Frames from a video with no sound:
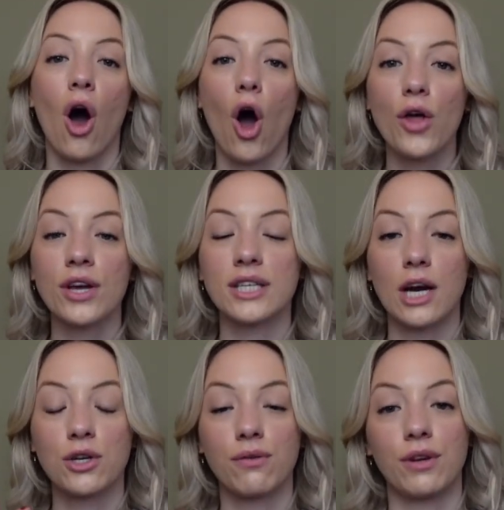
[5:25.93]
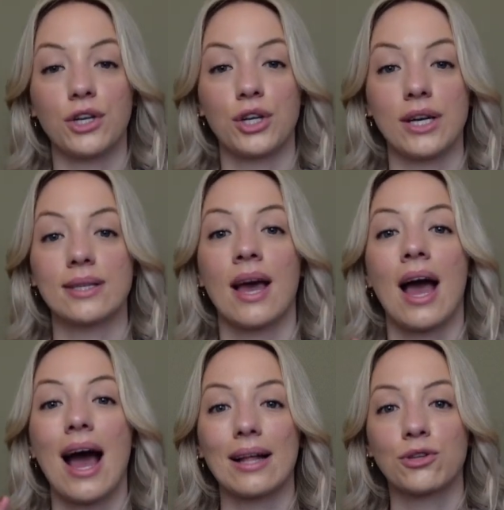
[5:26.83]
I think decorative finishes
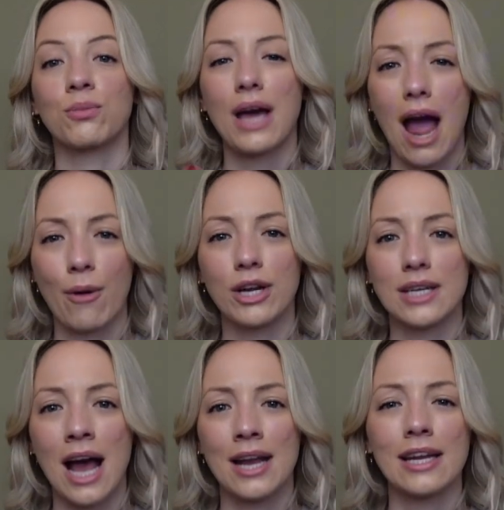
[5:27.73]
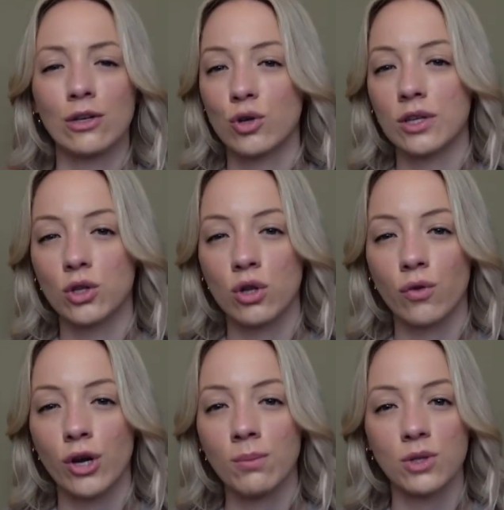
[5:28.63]
add some character and interest to the
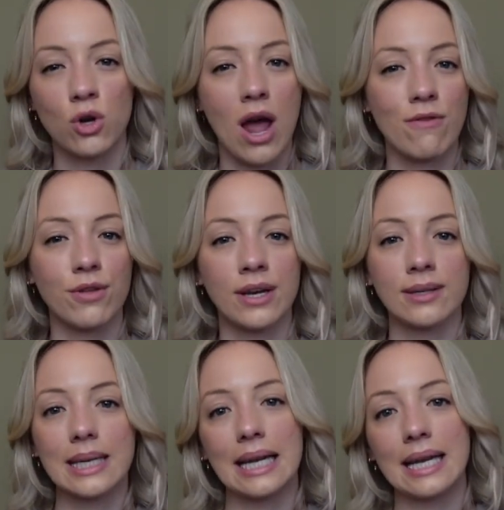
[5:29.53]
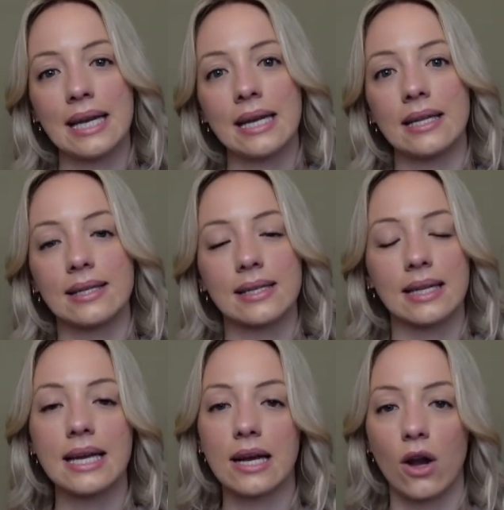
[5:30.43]
room, so not everything's clean and
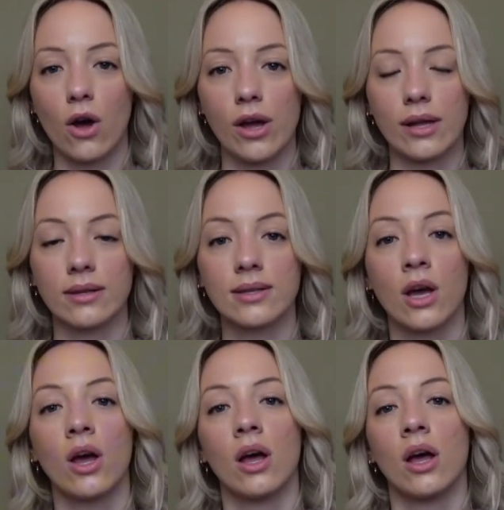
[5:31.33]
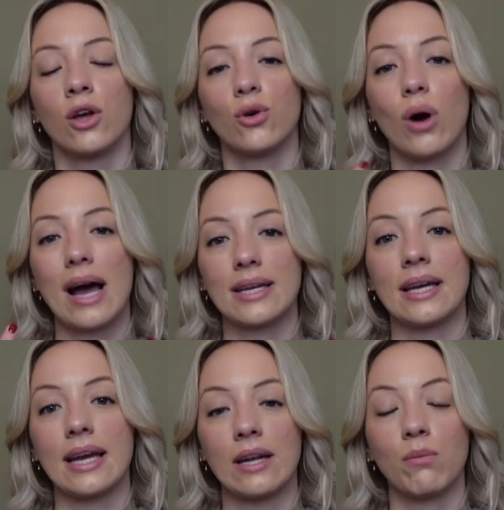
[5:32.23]
sleek lines. You're
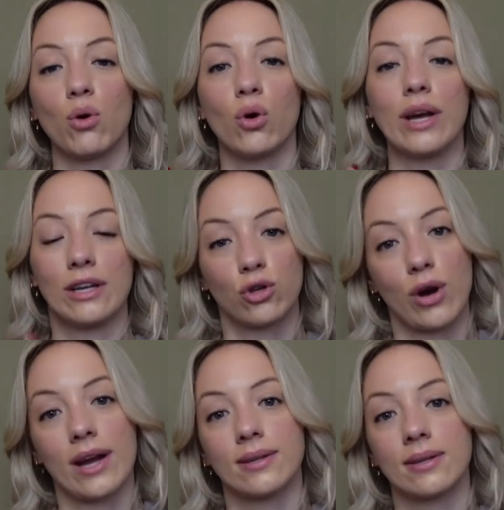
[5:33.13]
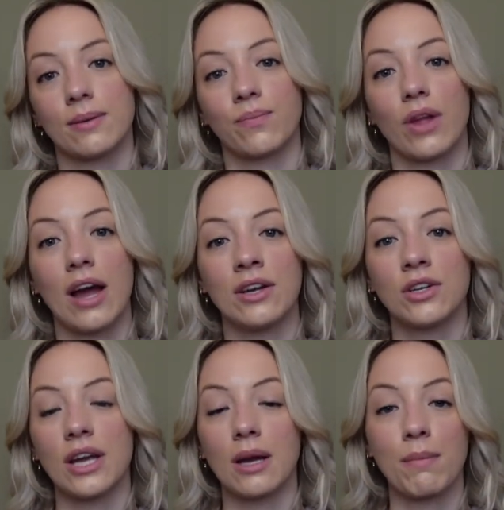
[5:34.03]
adding in more interest. And
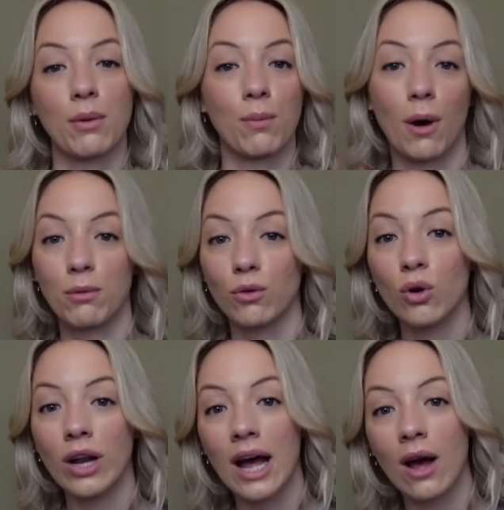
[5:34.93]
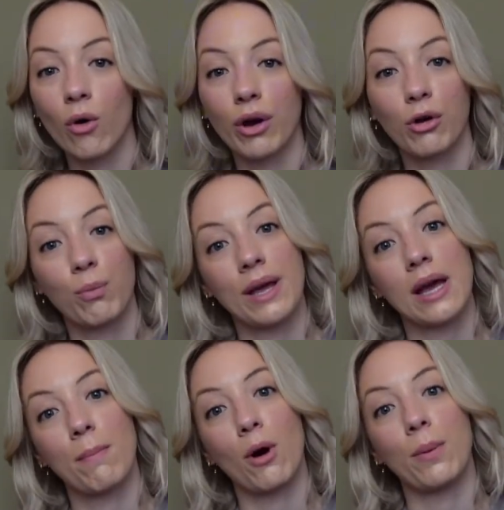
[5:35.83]
it can be with a pop of colour, or it could be
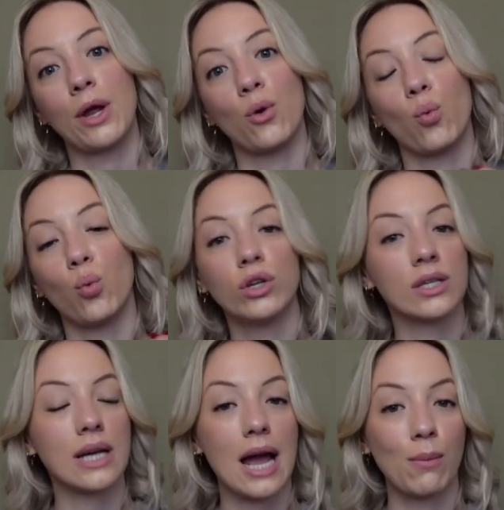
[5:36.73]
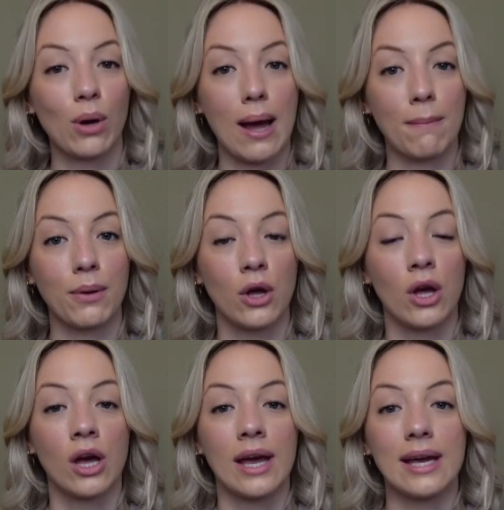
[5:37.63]
a bobbin wooden table lamp.
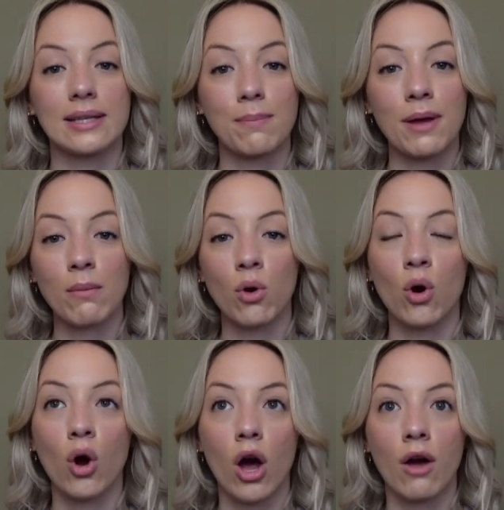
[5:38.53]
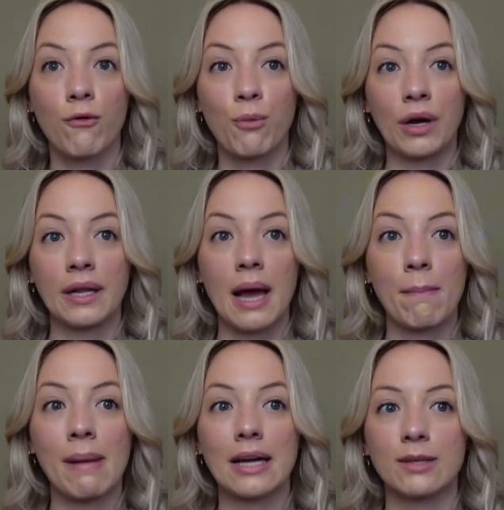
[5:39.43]
It's a bit more of bringing that
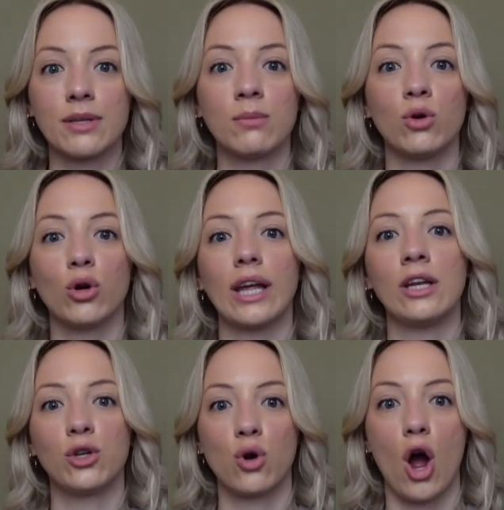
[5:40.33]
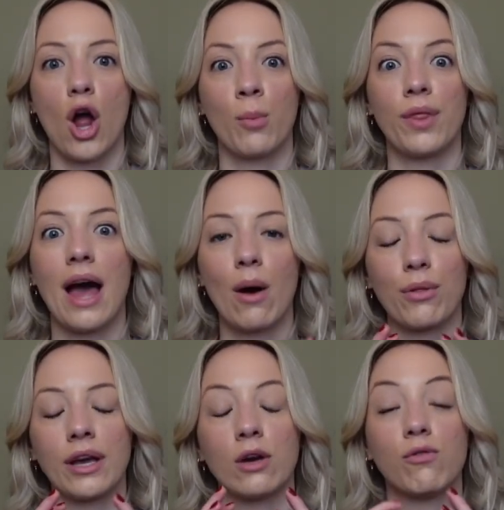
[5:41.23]
maximalism look into your home without
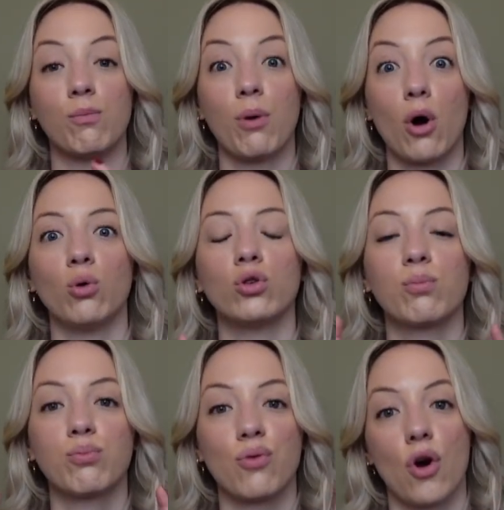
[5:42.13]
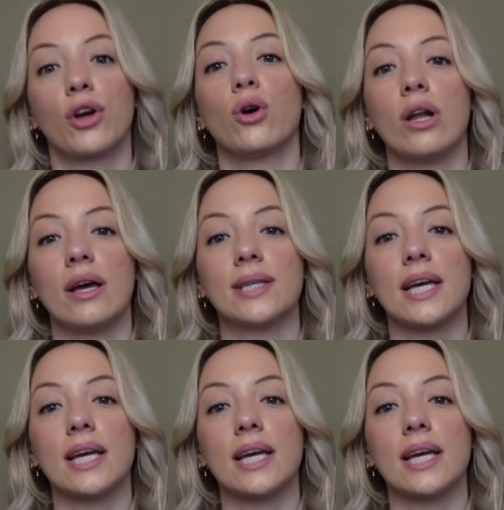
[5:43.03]
thinking of bold, bright colours.